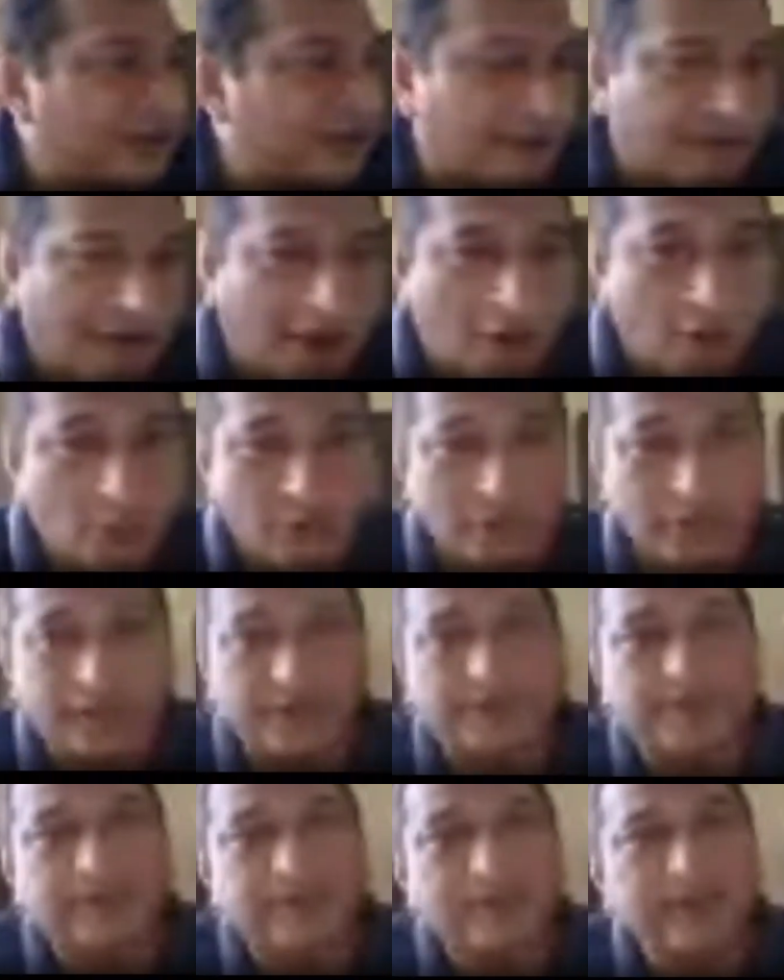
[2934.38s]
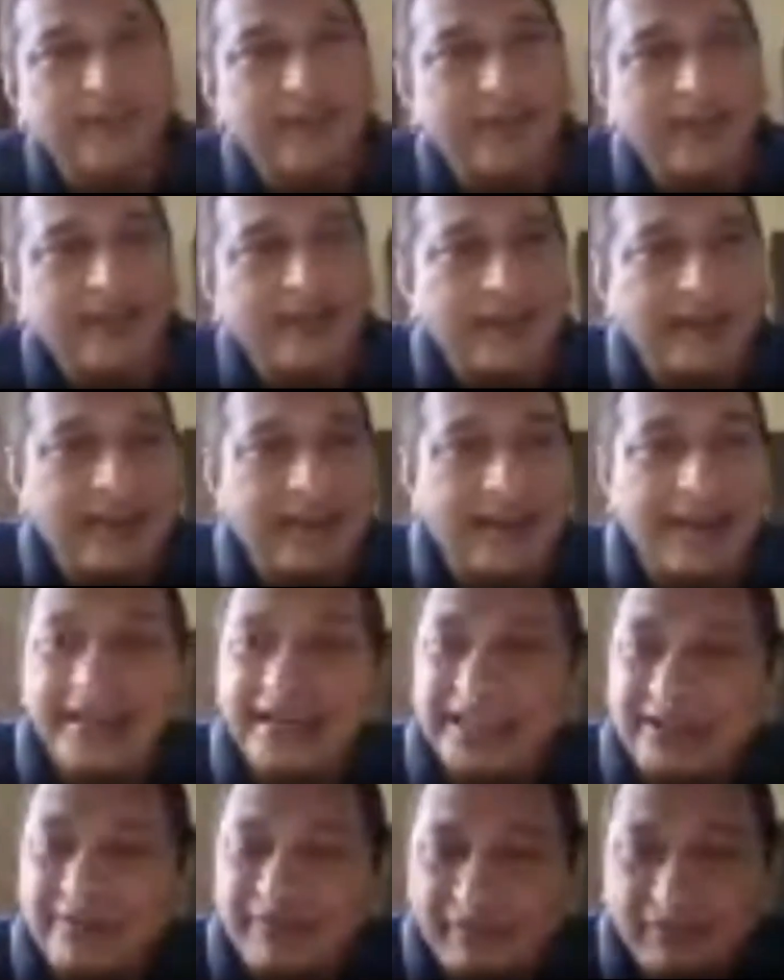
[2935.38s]
drought,
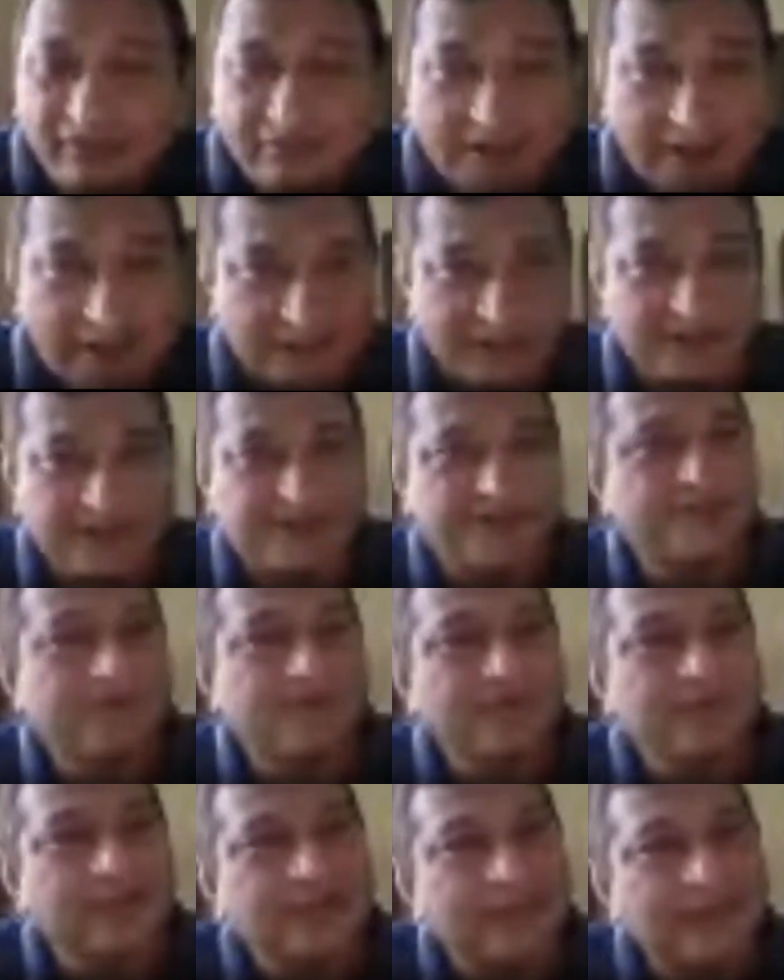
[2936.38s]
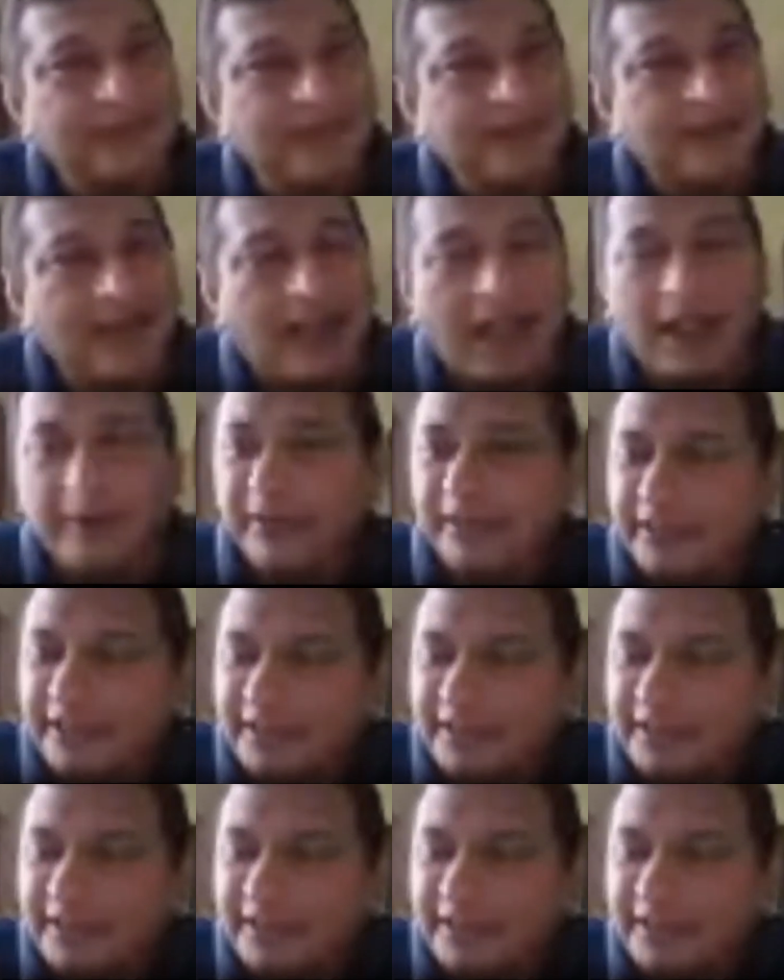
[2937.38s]
any flood. I mean,